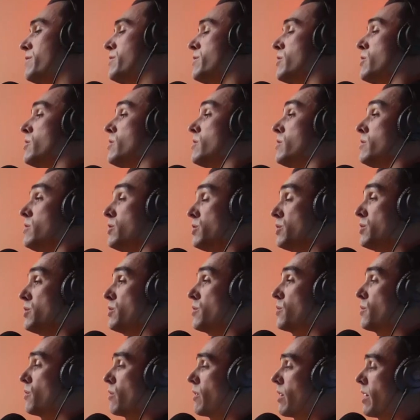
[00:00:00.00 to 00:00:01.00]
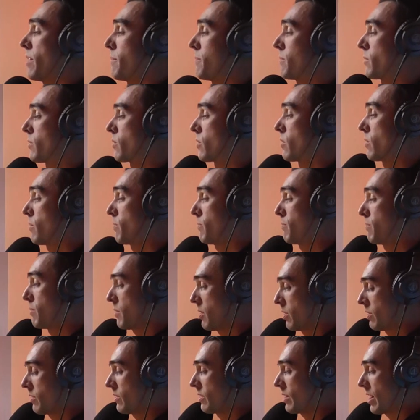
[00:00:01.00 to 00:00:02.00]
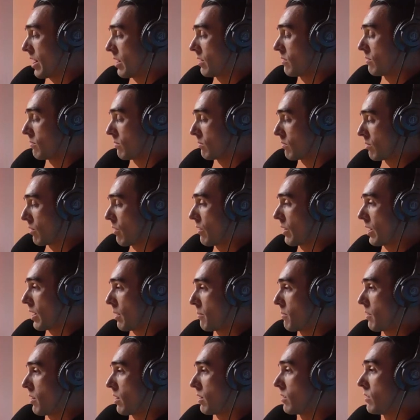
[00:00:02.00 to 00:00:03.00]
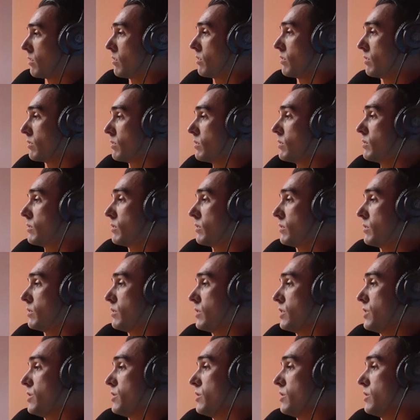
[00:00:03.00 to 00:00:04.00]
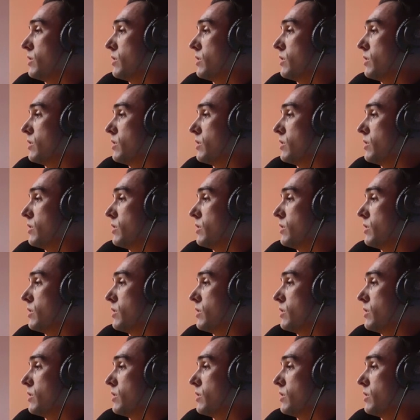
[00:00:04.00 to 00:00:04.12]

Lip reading: knew your birth dad growing up, though, did you?